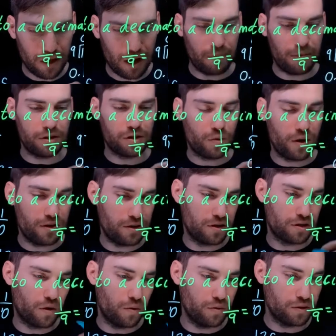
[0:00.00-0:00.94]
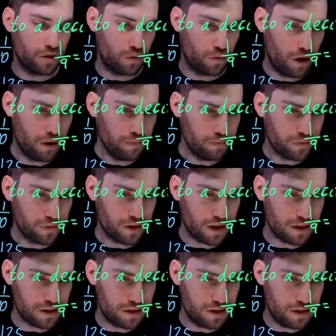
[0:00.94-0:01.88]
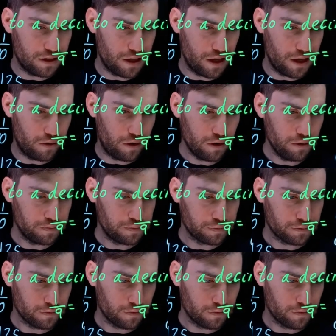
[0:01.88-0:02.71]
How many 20s go into 1? That is 0.